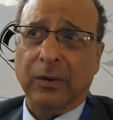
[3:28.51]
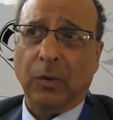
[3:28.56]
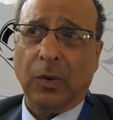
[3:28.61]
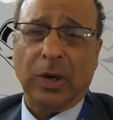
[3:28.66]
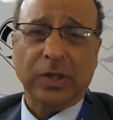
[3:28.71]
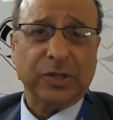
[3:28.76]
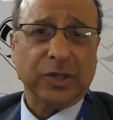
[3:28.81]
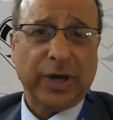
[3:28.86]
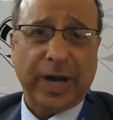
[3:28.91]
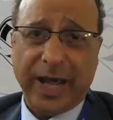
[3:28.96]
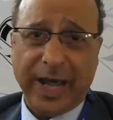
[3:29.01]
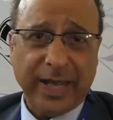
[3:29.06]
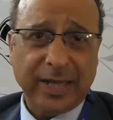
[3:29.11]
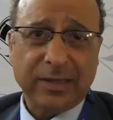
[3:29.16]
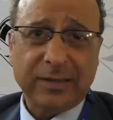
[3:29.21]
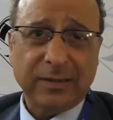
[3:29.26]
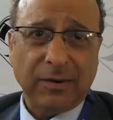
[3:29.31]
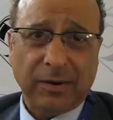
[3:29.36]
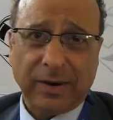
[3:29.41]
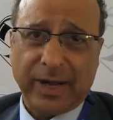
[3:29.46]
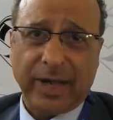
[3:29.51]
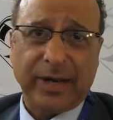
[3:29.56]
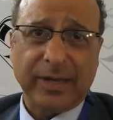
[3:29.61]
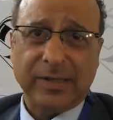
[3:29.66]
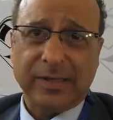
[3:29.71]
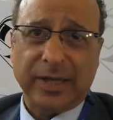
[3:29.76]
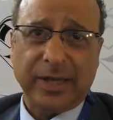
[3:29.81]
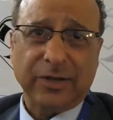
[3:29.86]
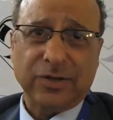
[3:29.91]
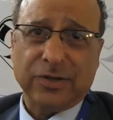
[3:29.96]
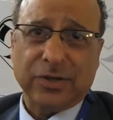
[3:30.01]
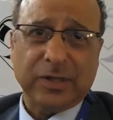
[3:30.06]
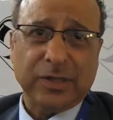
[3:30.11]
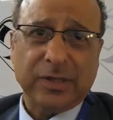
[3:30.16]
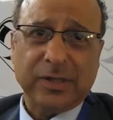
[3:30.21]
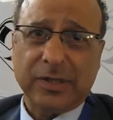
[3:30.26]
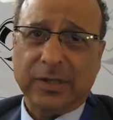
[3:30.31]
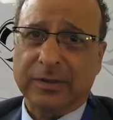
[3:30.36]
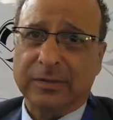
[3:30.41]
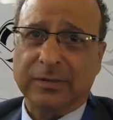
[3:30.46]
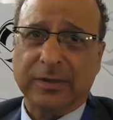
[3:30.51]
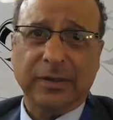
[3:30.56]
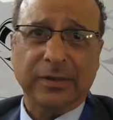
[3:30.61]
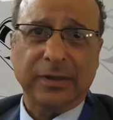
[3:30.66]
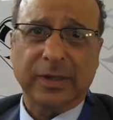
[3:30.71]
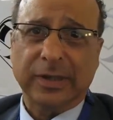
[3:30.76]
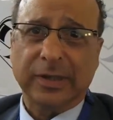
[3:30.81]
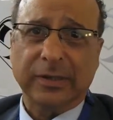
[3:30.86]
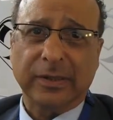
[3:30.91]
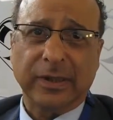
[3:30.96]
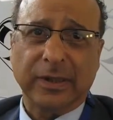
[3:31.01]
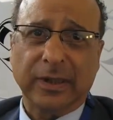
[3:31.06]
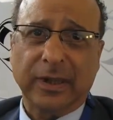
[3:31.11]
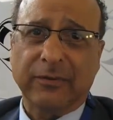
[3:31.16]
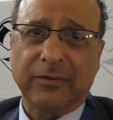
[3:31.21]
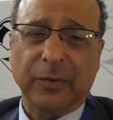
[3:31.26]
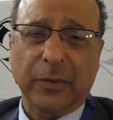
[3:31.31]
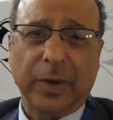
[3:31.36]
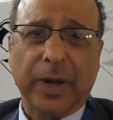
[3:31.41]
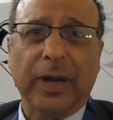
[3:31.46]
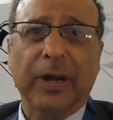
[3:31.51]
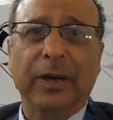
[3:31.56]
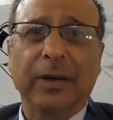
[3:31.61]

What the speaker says: water aid organizations and everywhere.